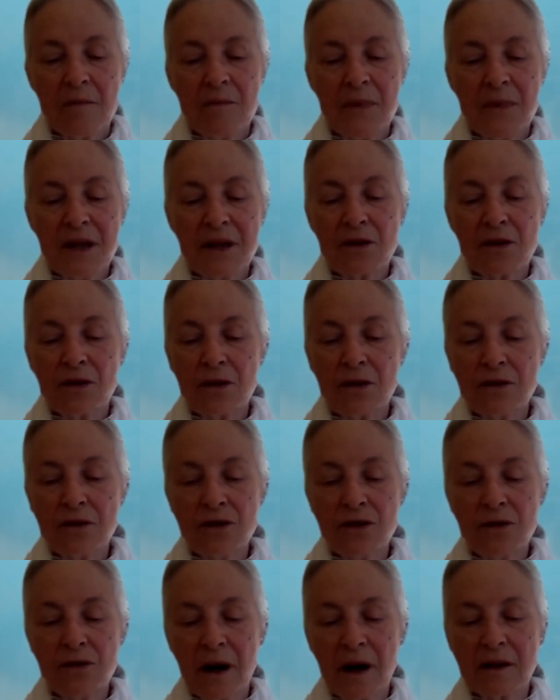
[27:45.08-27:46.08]
Because
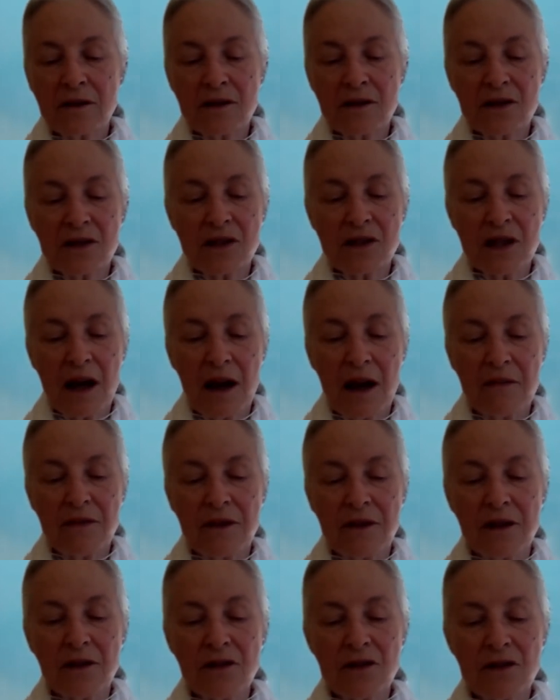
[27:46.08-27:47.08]
you understand
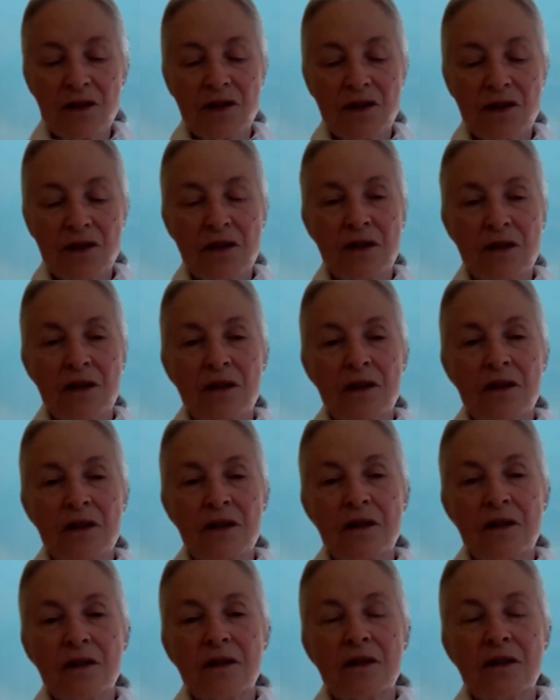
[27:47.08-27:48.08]
this,
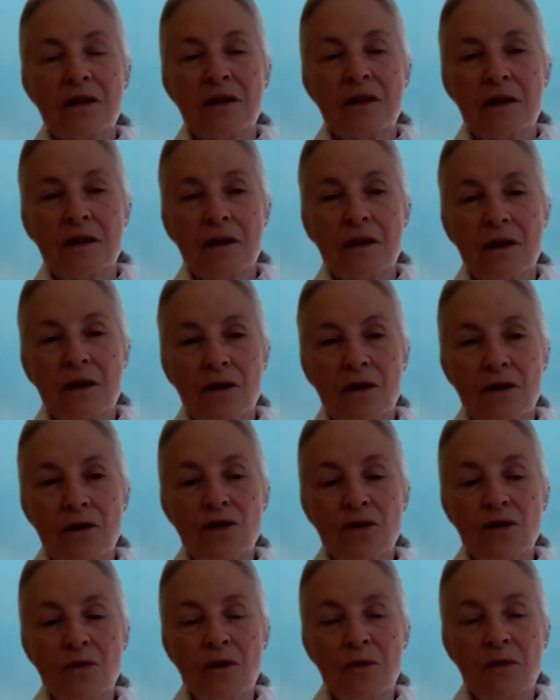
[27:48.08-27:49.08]

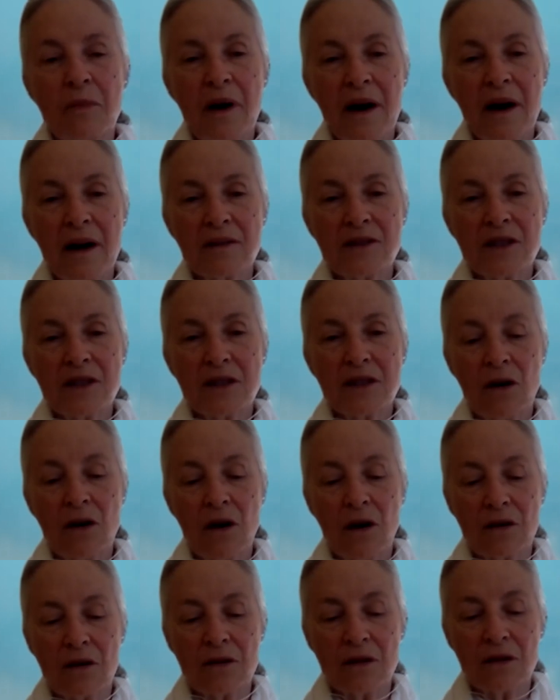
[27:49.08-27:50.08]
you will pass it
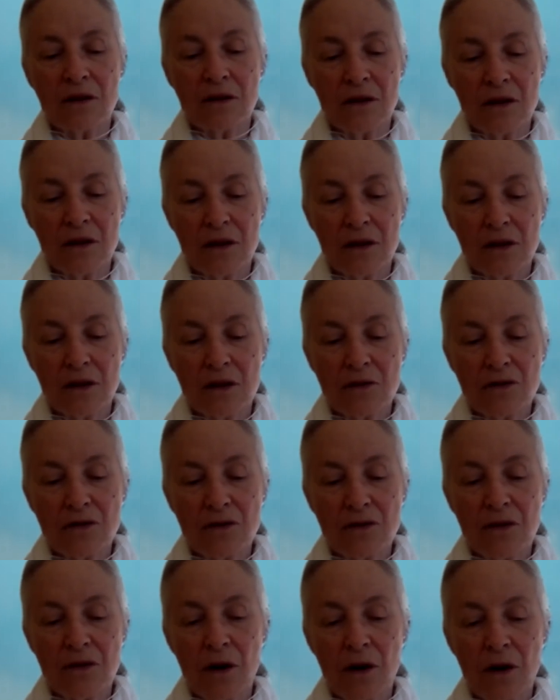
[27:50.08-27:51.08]
on to
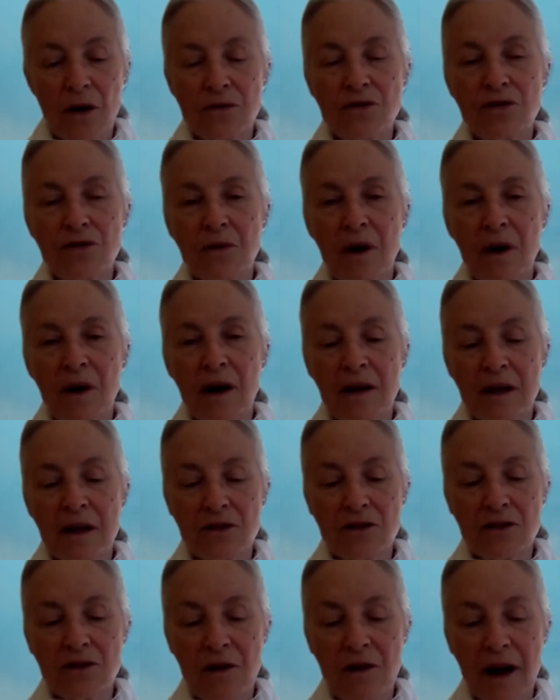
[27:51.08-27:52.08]
those you are
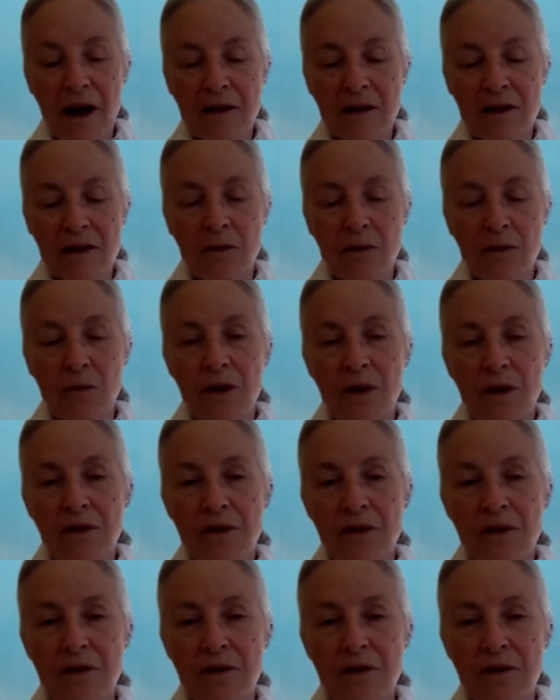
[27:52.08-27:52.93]
interacting with.